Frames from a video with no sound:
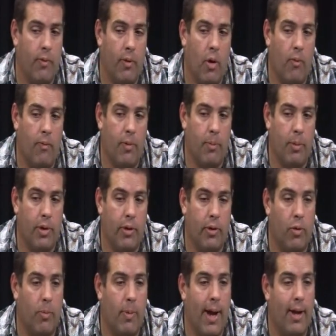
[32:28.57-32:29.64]
of the
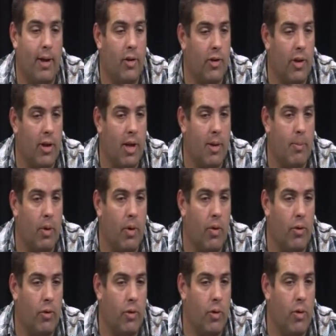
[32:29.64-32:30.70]
political parties that they
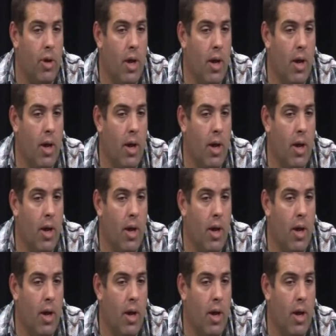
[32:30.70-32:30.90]
belong to,